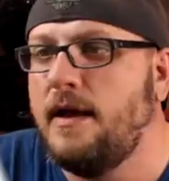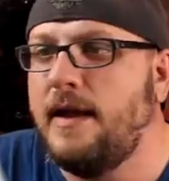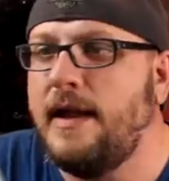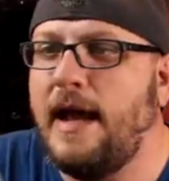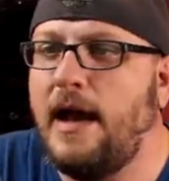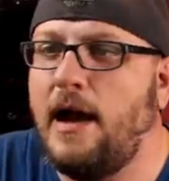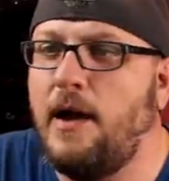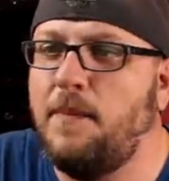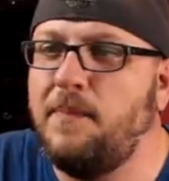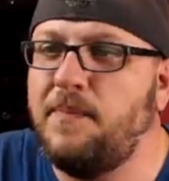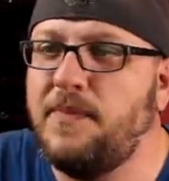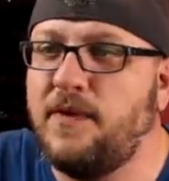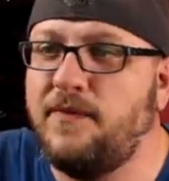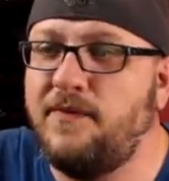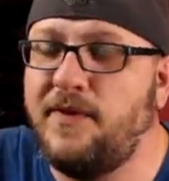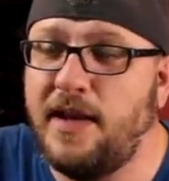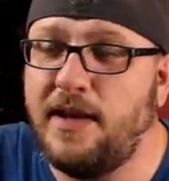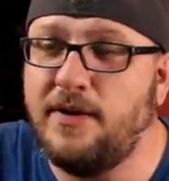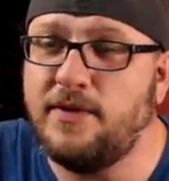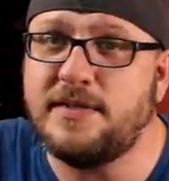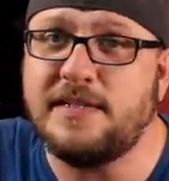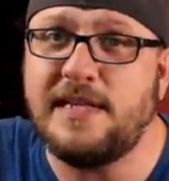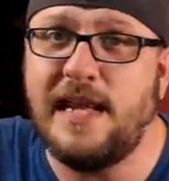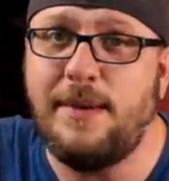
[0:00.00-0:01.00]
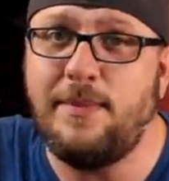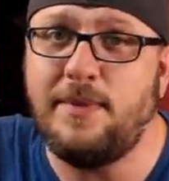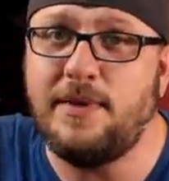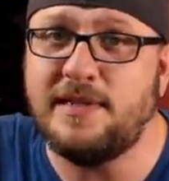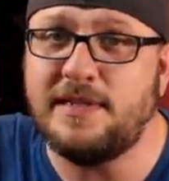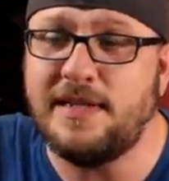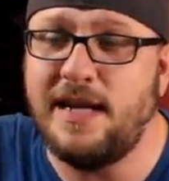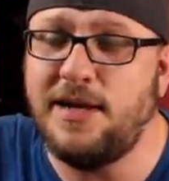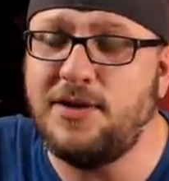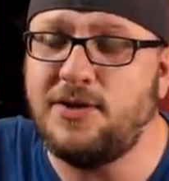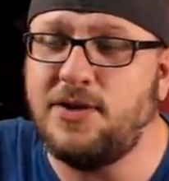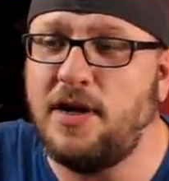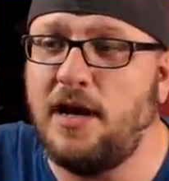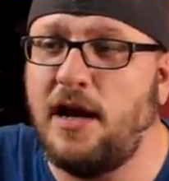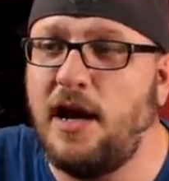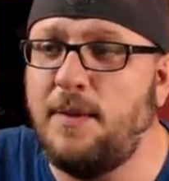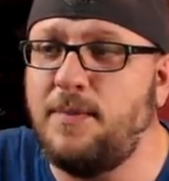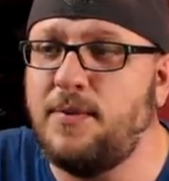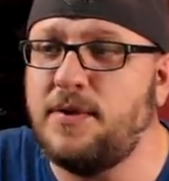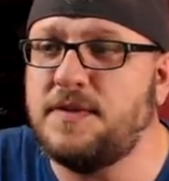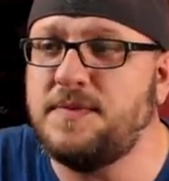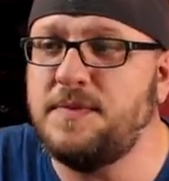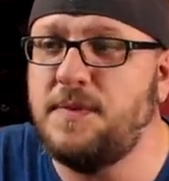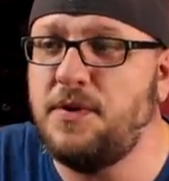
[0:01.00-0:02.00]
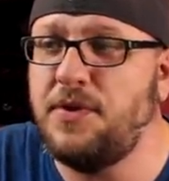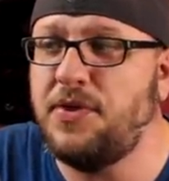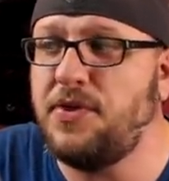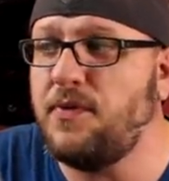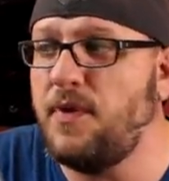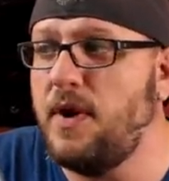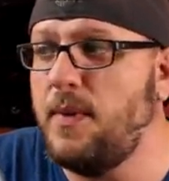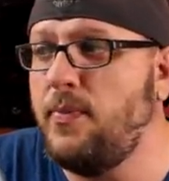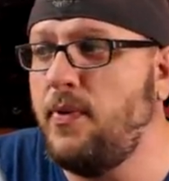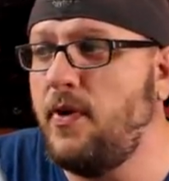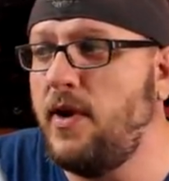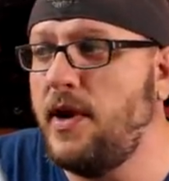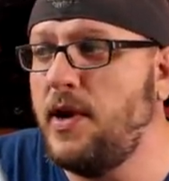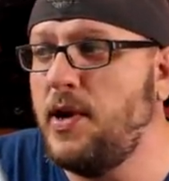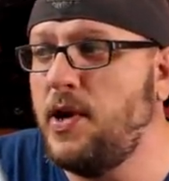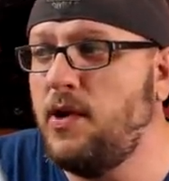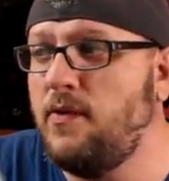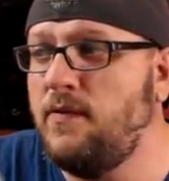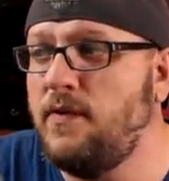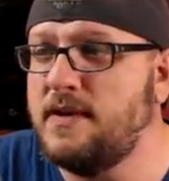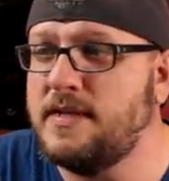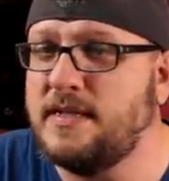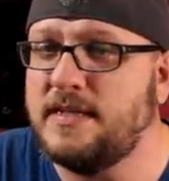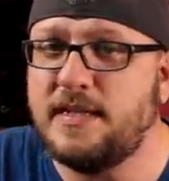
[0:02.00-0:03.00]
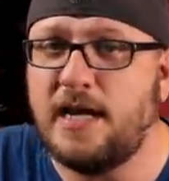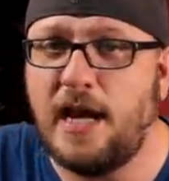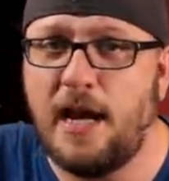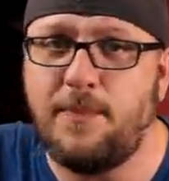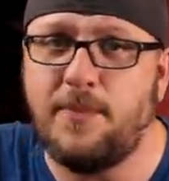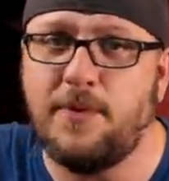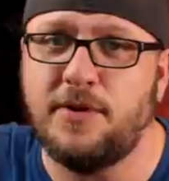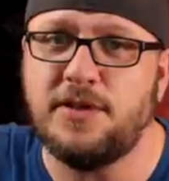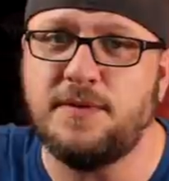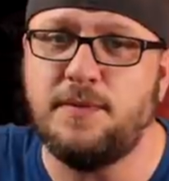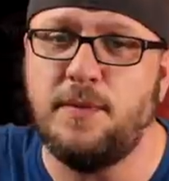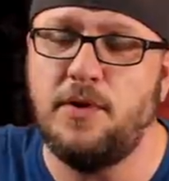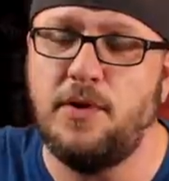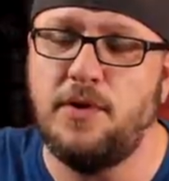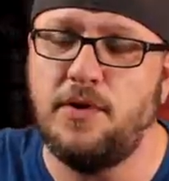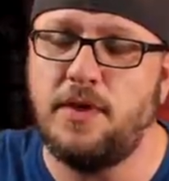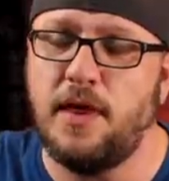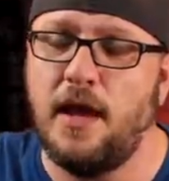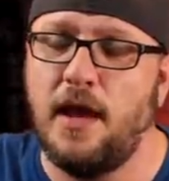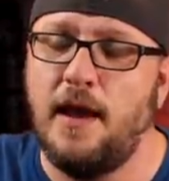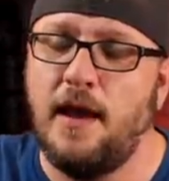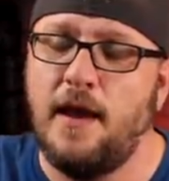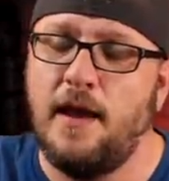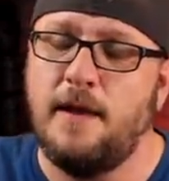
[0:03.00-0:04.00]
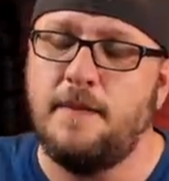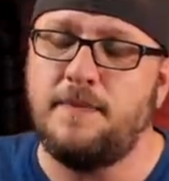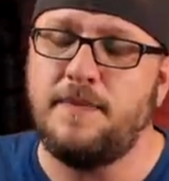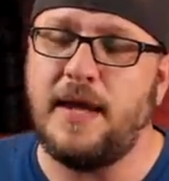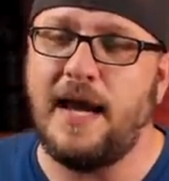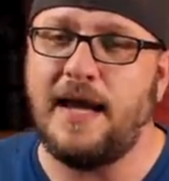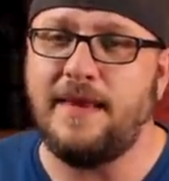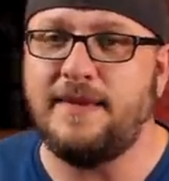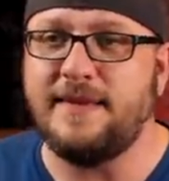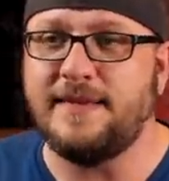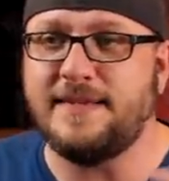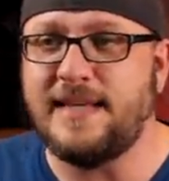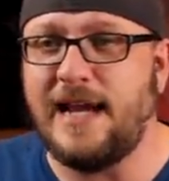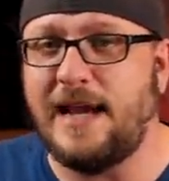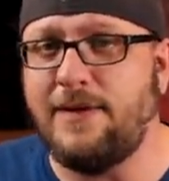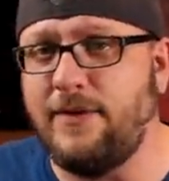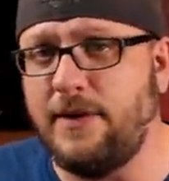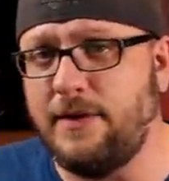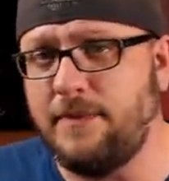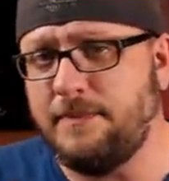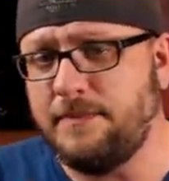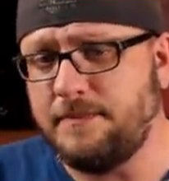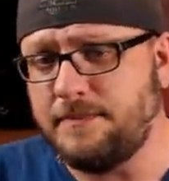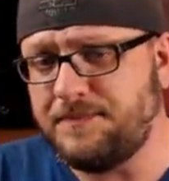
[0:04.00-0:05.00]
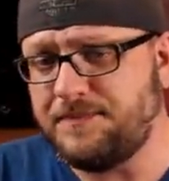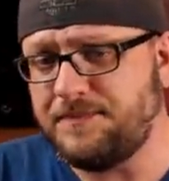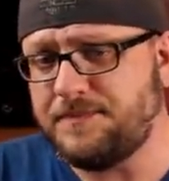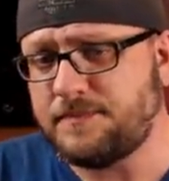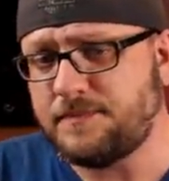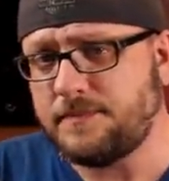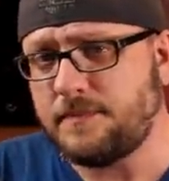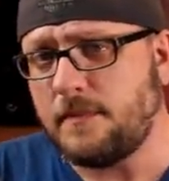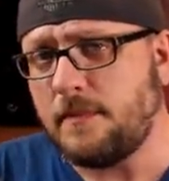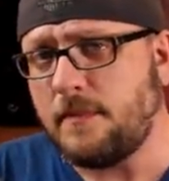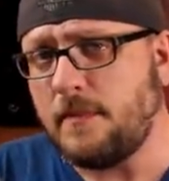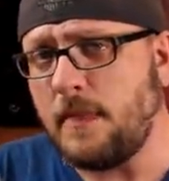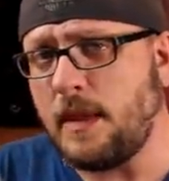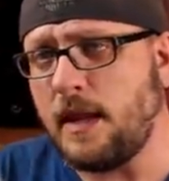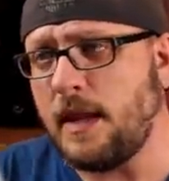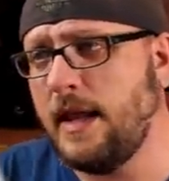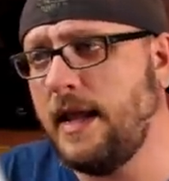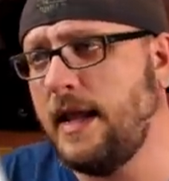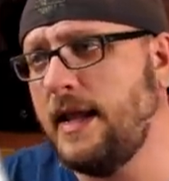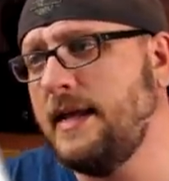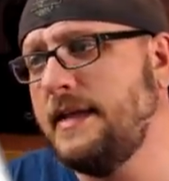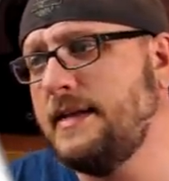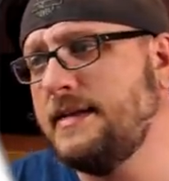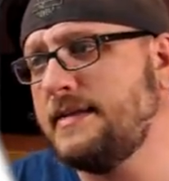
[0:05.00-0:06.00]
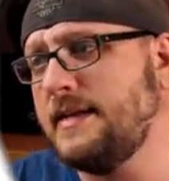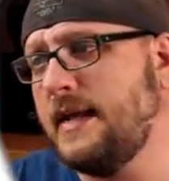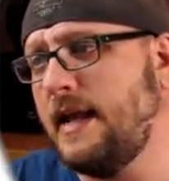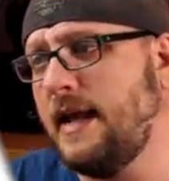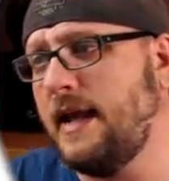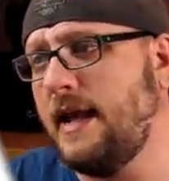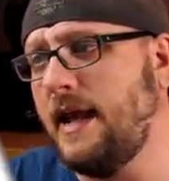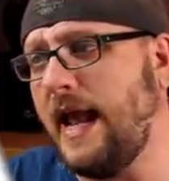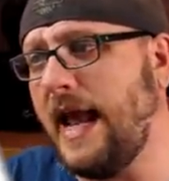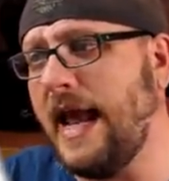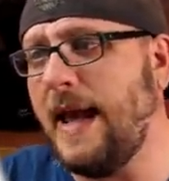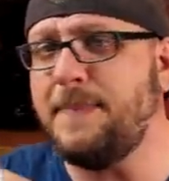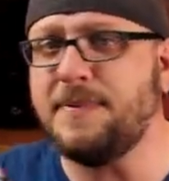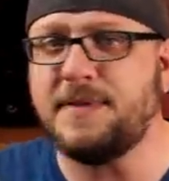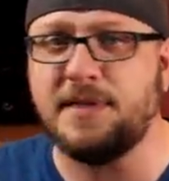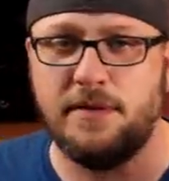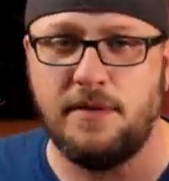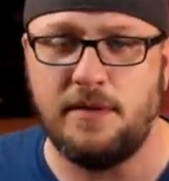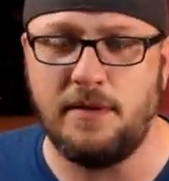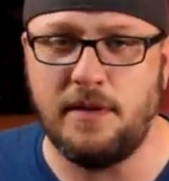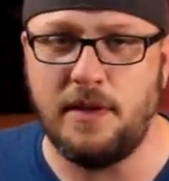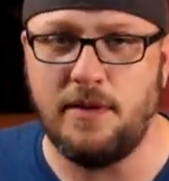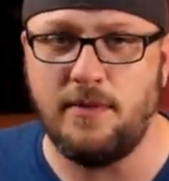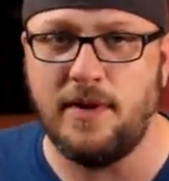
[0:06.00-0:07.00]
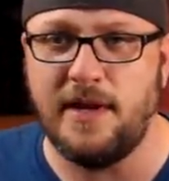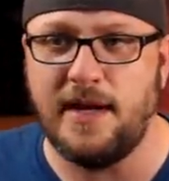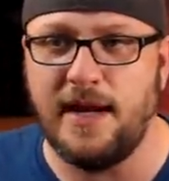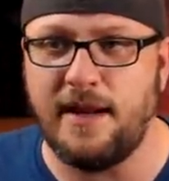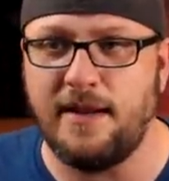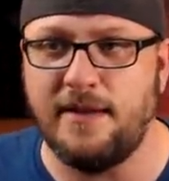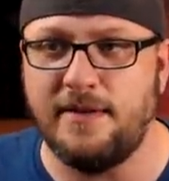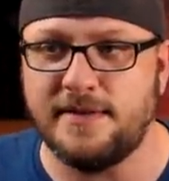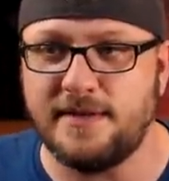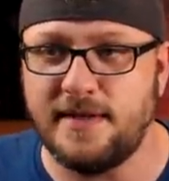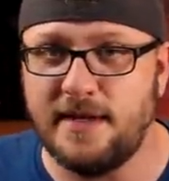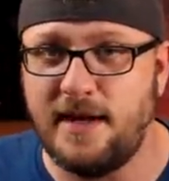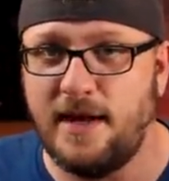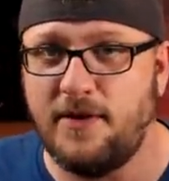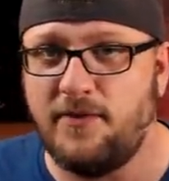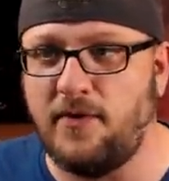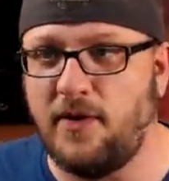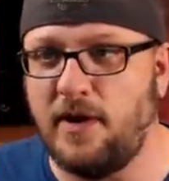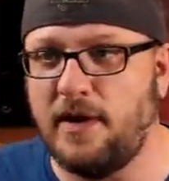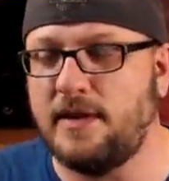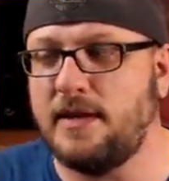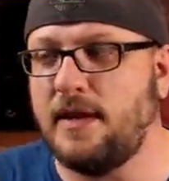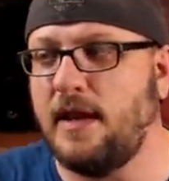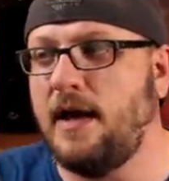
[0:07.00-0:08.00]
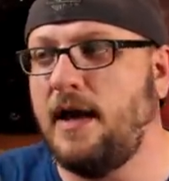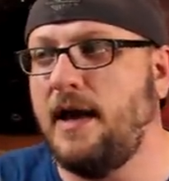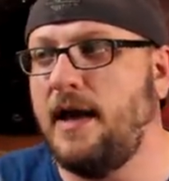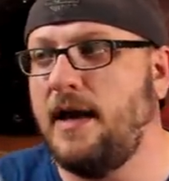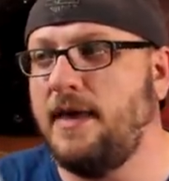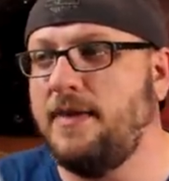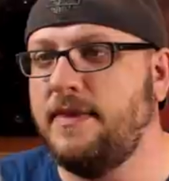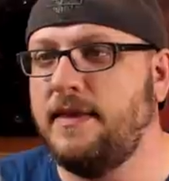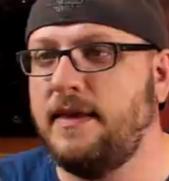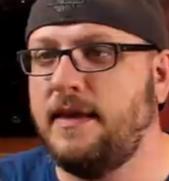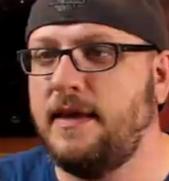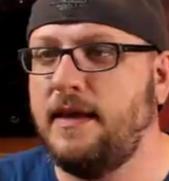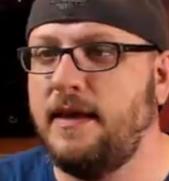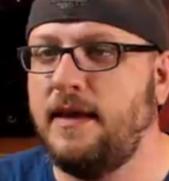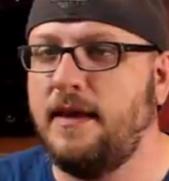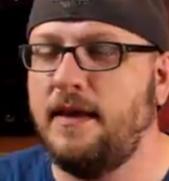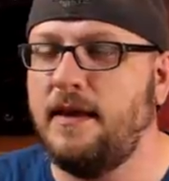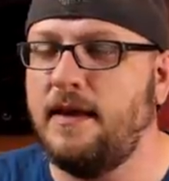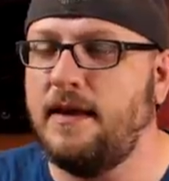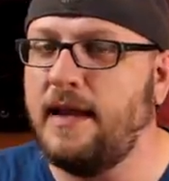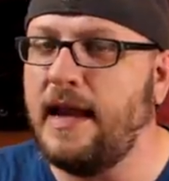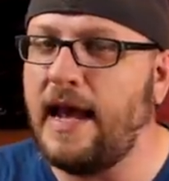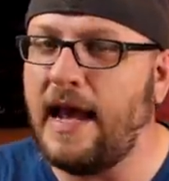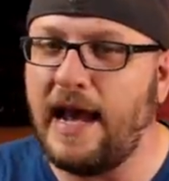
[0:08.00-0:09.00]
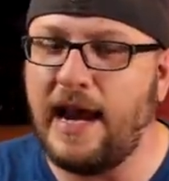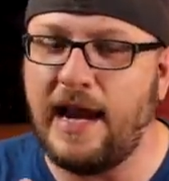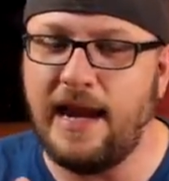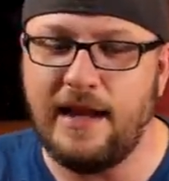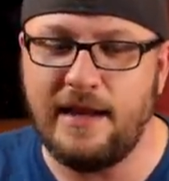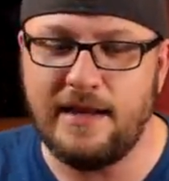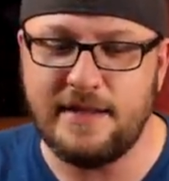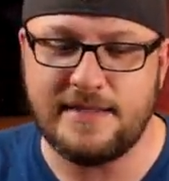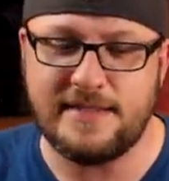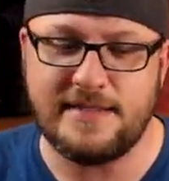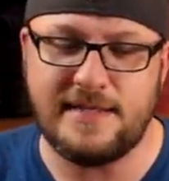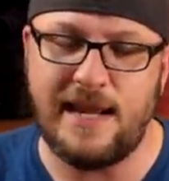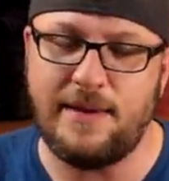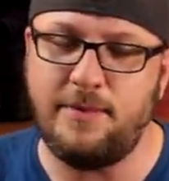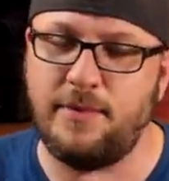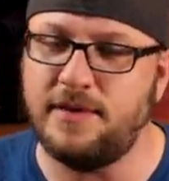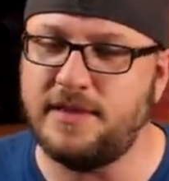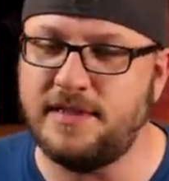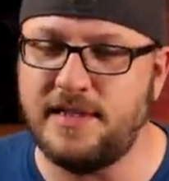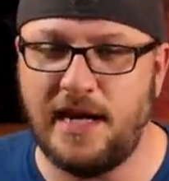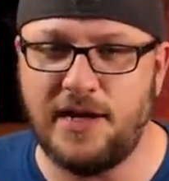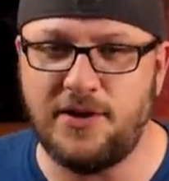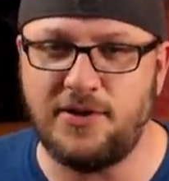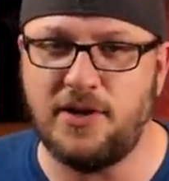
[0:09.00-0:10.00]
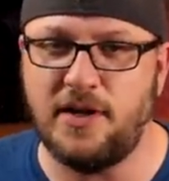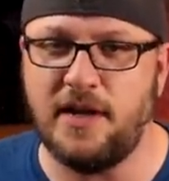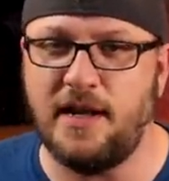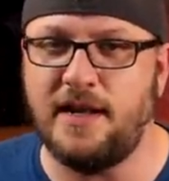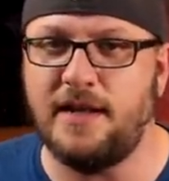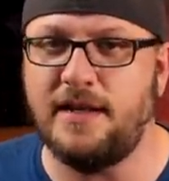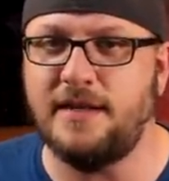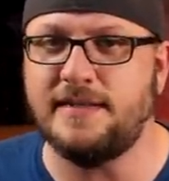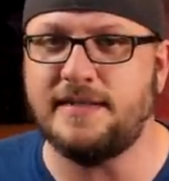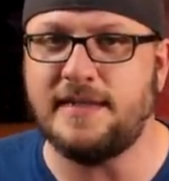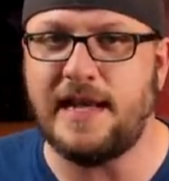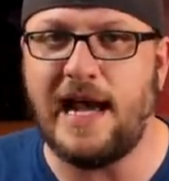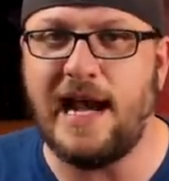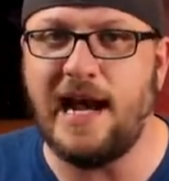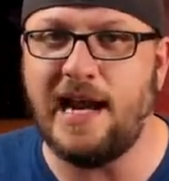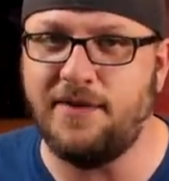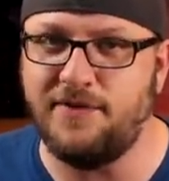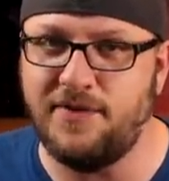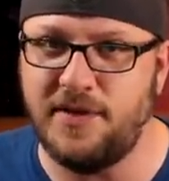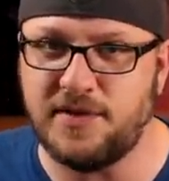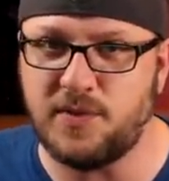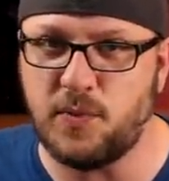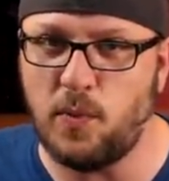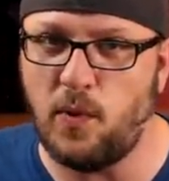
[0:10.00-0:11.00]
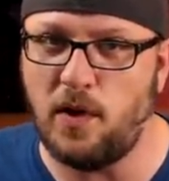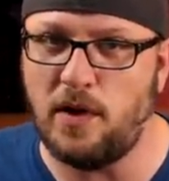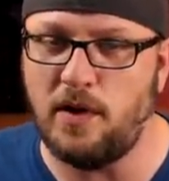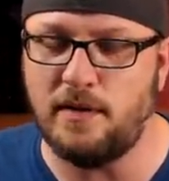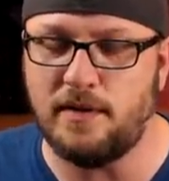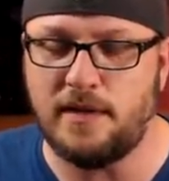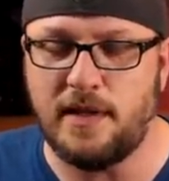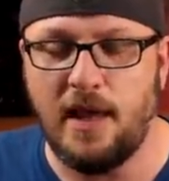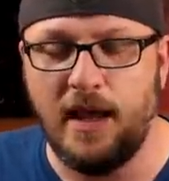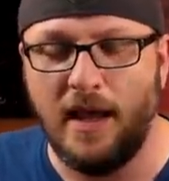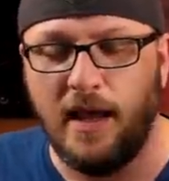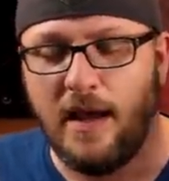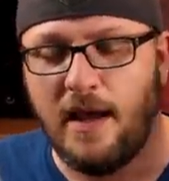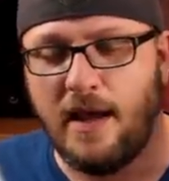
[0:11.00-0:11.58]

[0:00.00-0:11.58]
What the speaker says: Now, video stabilization, HyperSmooth 3.0 versus HyperSmooth on the 7 is absolutely ridiculously different. The 9 stabilization is out of this world.